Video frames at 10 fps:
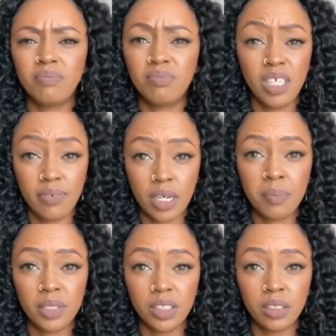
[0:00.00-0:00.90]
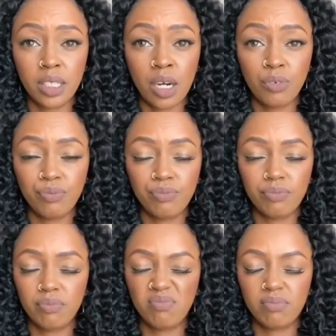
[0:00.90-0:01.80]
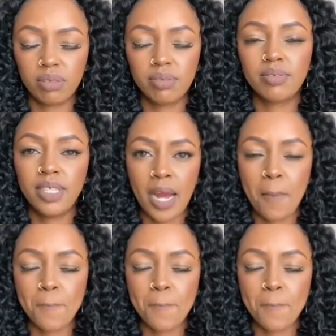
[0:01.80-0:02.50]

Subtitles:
even up until now. Yeah.